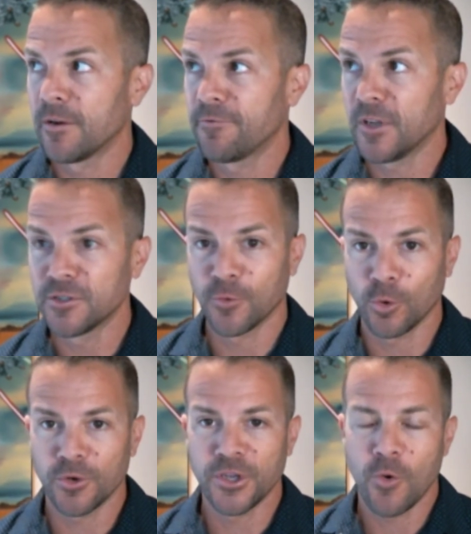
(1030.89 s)
Funds for
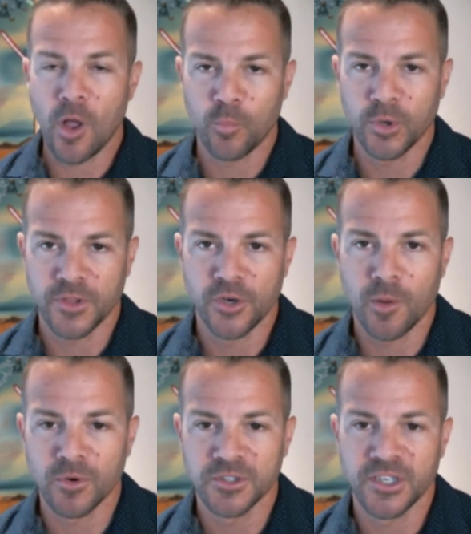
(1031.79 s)
Learning will help put the
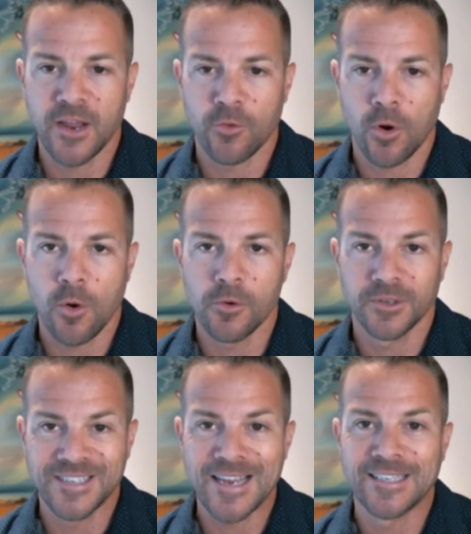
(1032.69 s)
numbers together on what it
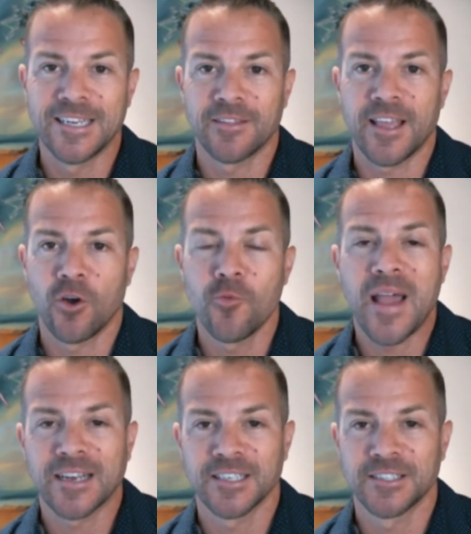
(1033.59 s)
would take to get that home
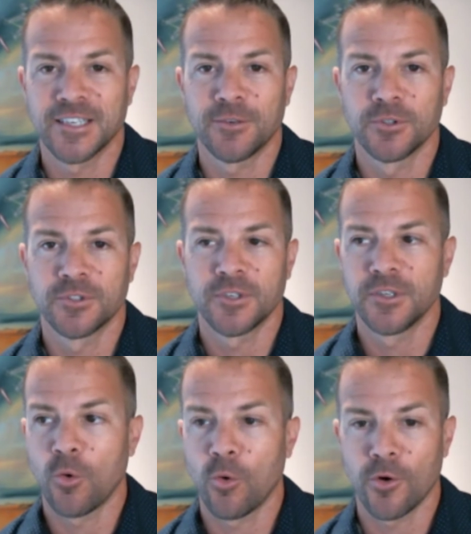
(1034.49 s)
access. Said it was in
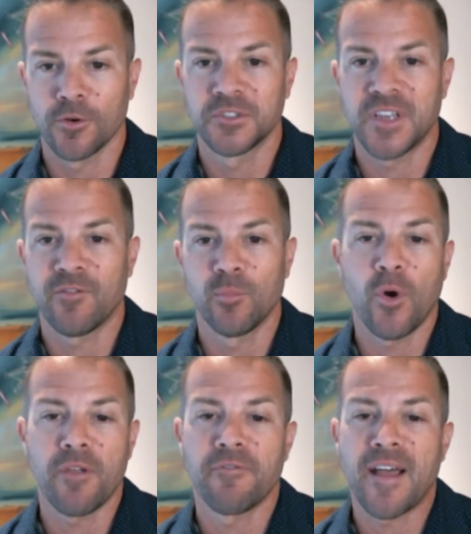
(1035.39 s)
the order of
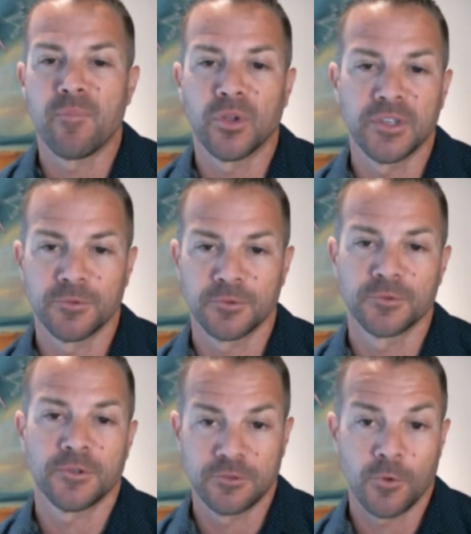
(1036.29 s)
7.5
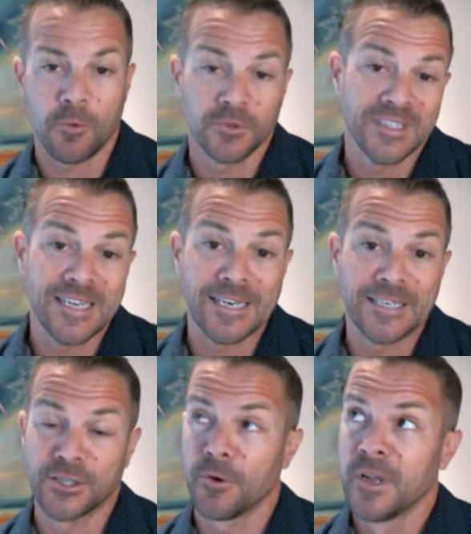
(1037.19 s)
billion is what was
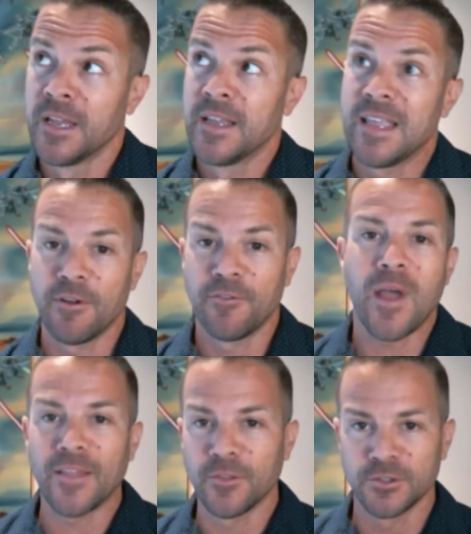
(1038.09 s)
needed. So even if you
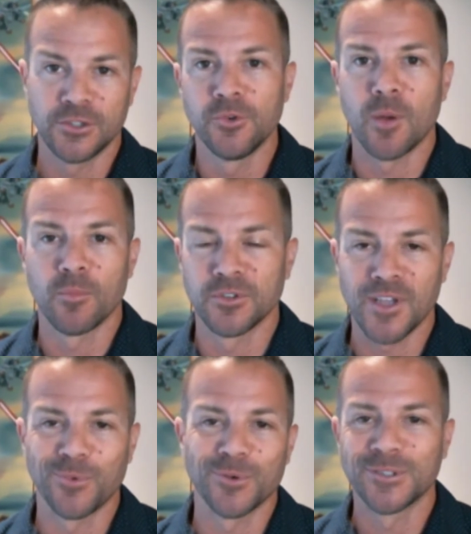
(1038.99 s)
add those two numbers
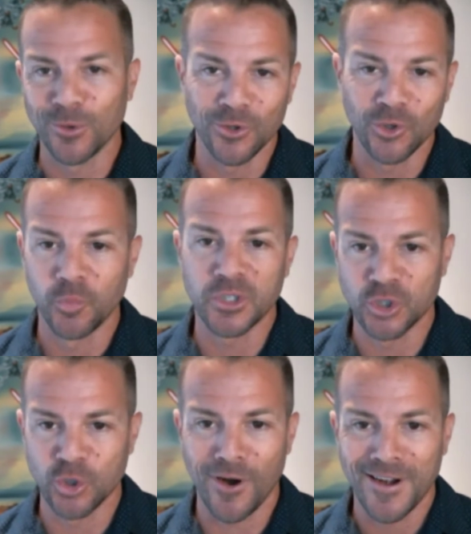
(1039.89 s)
up, we're still a little bit
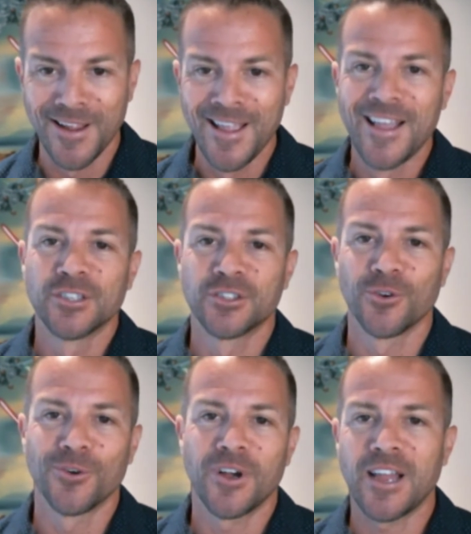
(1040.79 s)
short.
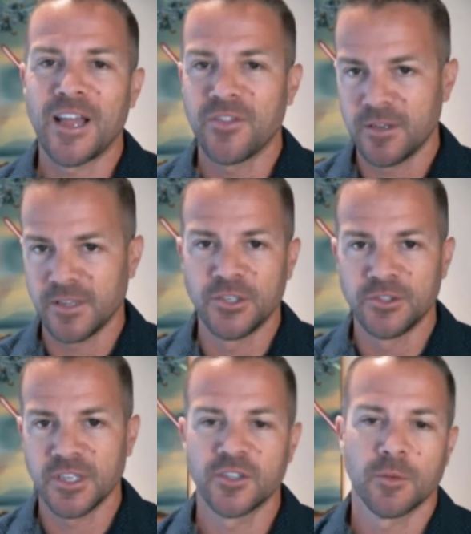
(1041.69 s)
So I think, like you
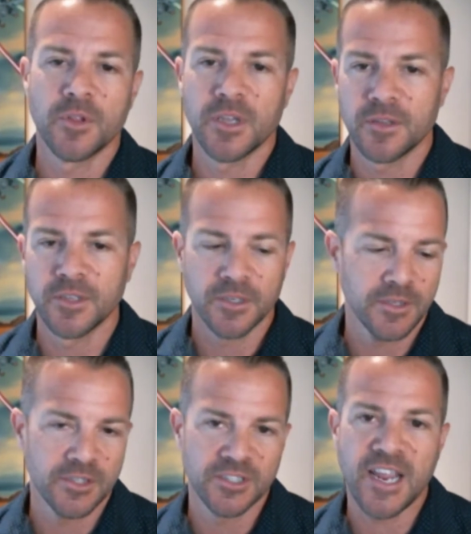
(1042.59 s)
said, some of
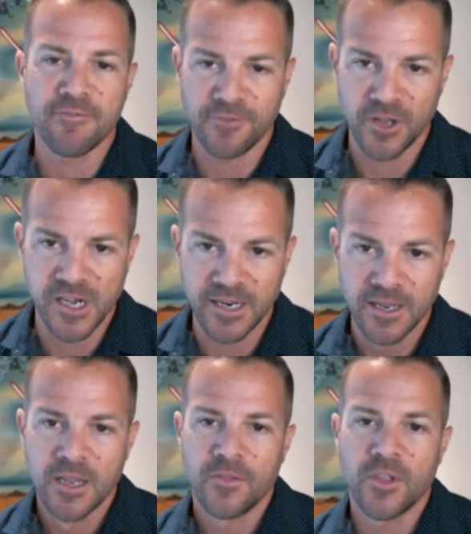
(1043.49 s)
the state
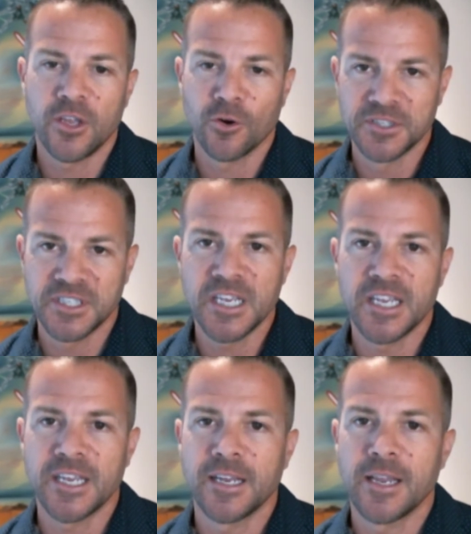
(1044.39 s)
funding that you're
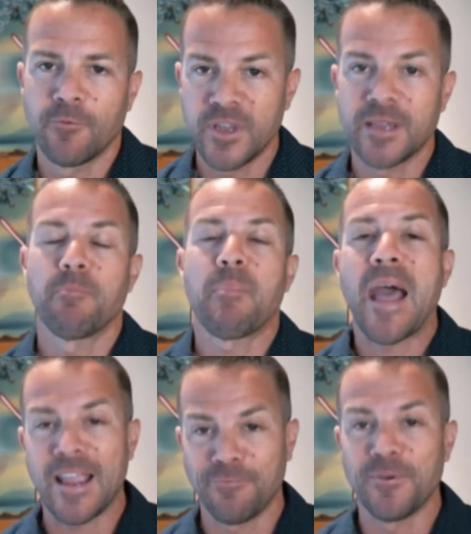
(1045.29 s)
seeking, if we
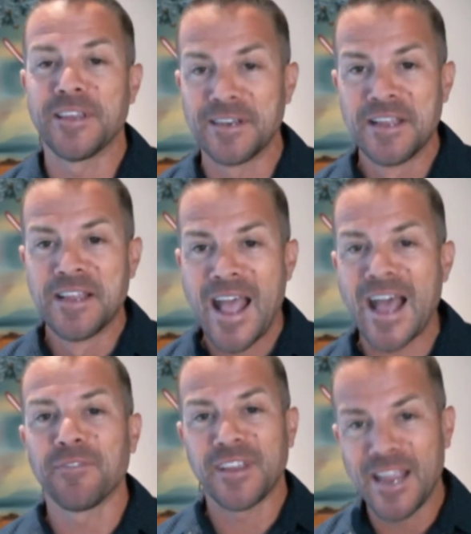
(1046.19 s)
can
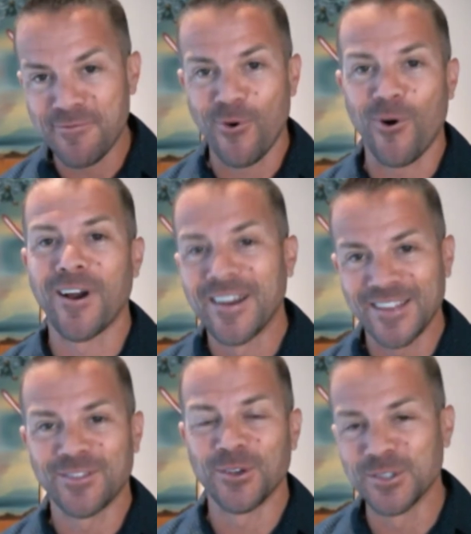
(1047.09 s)
advocate for,
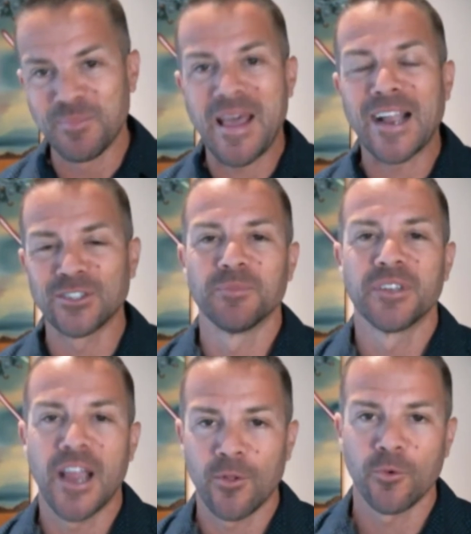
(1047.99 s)
get those and package them
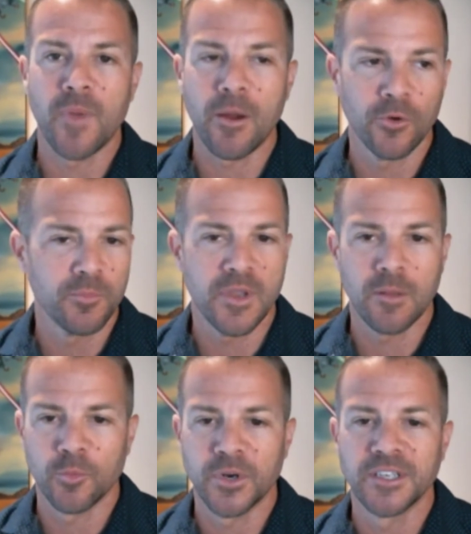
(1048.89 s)
together, we might really be
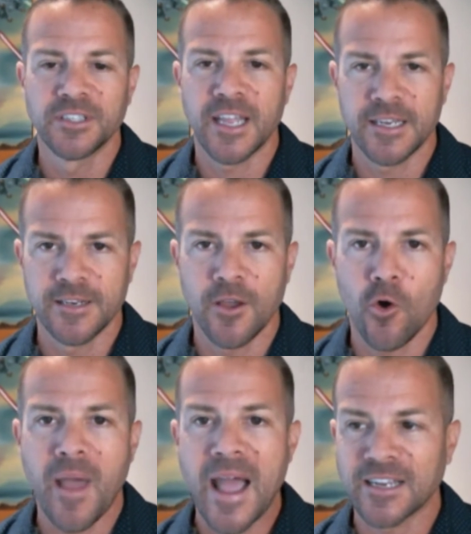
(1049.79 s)
able to put a dent into
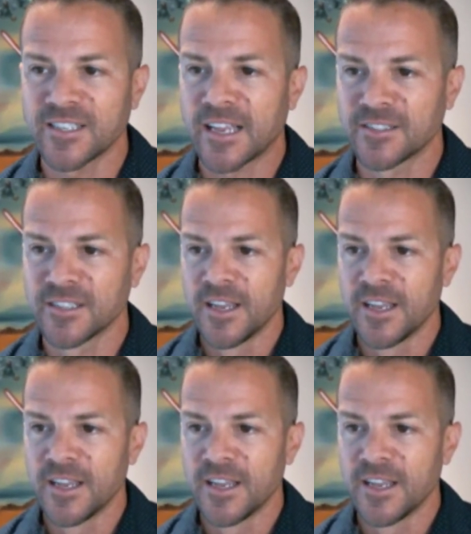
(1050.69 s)
home access.